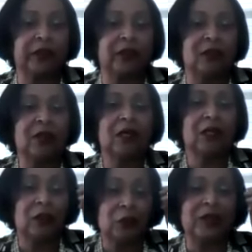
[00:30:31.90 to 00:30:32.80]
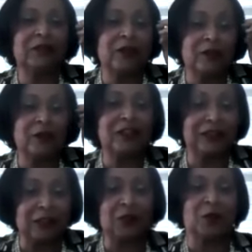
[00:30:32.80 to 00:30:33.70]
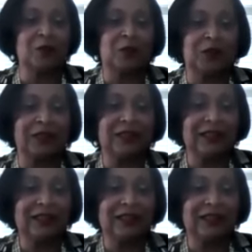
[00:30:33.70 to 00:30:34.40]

Rico? Look what I've done for the Latino community?